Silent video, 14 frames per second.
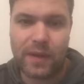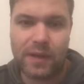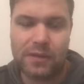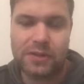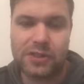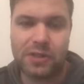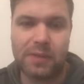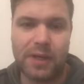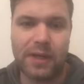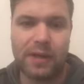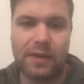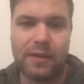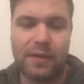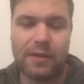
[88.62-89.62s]
some of the,
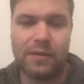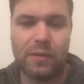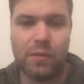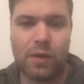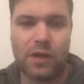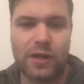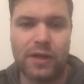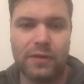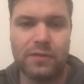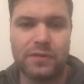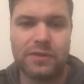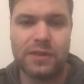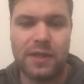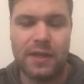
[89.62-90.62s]
the
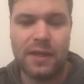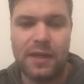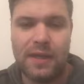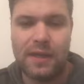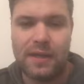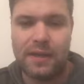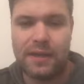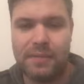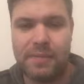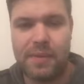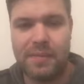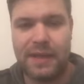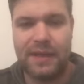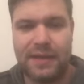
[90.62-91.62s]
workouts that
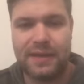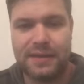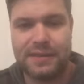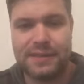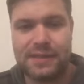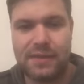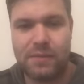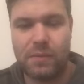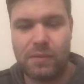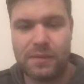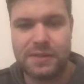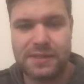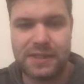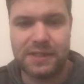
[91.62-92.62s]
my mate has
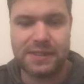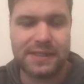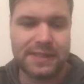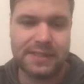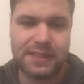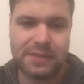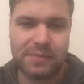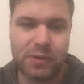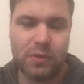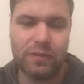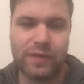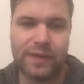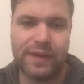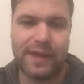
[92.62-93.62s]
seen since he's been
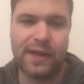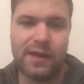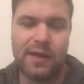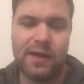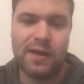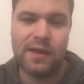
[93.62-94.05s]
over there,